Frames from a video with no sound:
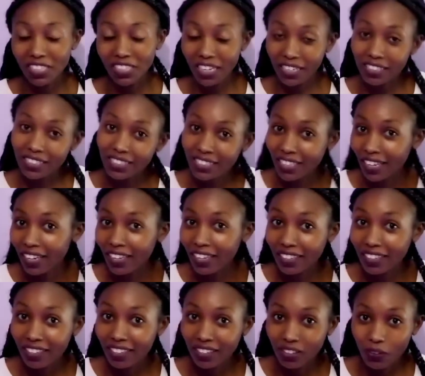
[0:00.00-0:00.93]
testing
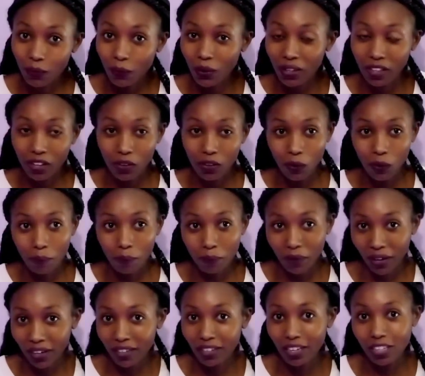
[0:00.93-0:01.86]
whether you are
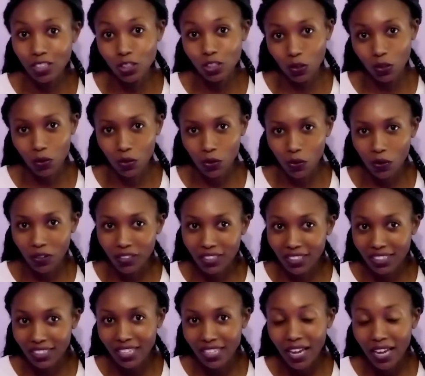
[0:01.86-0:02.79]
pregnant or not,
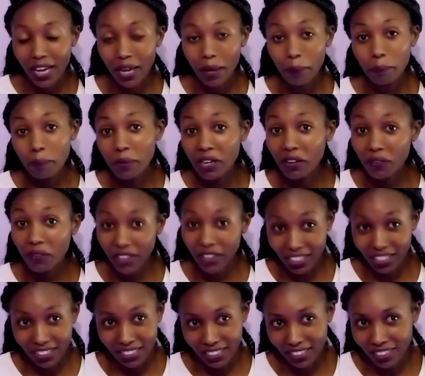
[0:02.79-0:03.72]
be
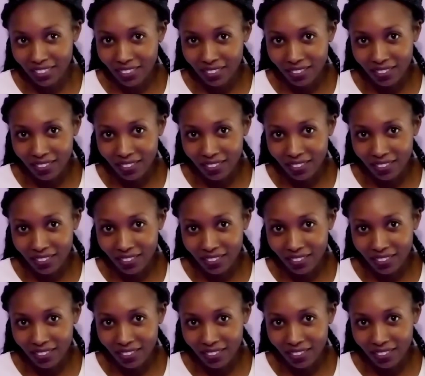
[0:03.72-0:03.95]
ready.